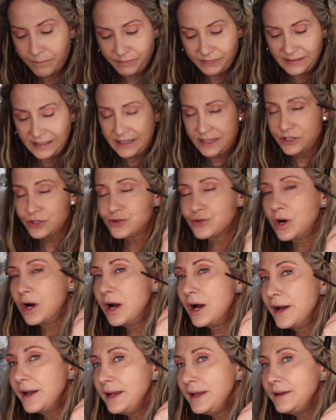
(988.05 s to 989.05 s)
let it
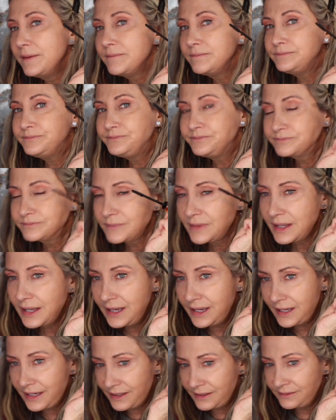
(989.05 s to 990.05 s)
dry
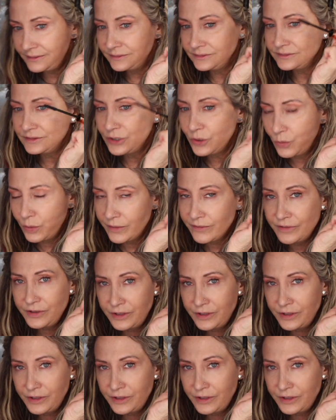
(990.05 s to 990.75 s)
and go over,